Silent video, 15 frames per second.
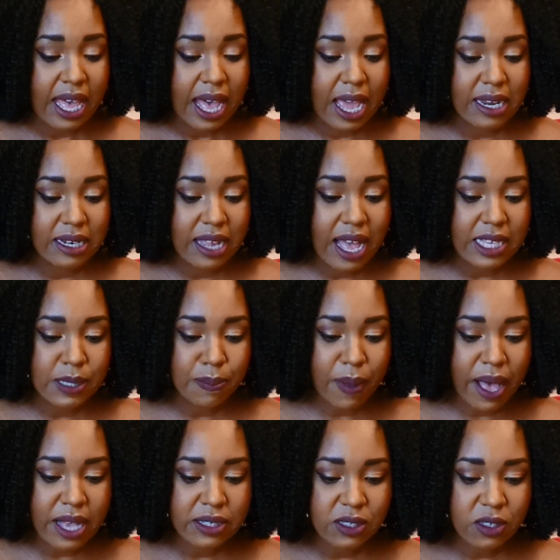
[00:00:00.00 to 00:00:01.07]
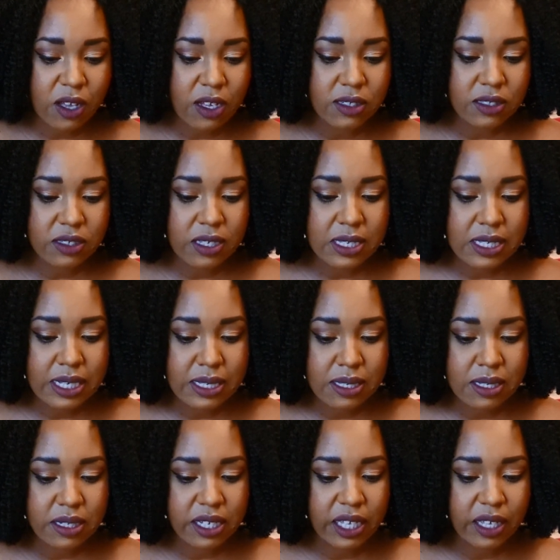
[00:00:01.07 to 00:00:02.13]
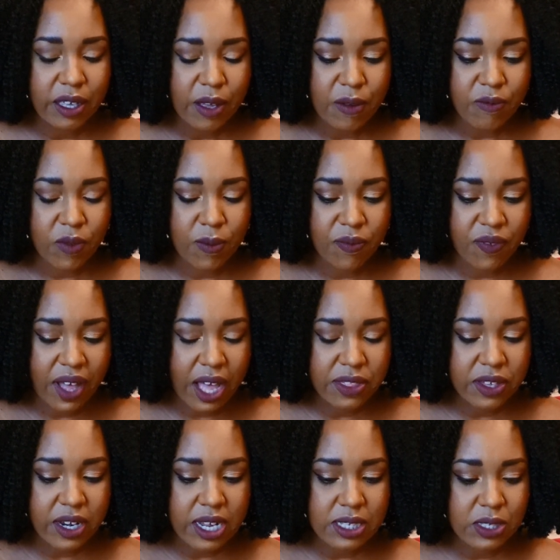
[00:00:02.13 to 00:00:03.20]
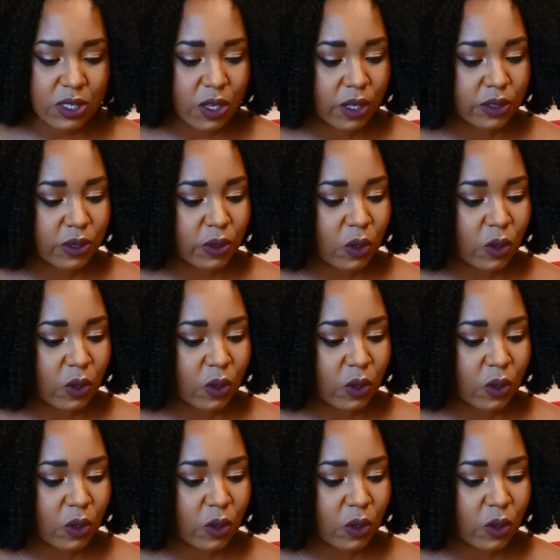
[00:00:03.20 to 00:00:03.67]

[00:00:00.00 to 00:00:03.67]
and it has passed on consistently from father and son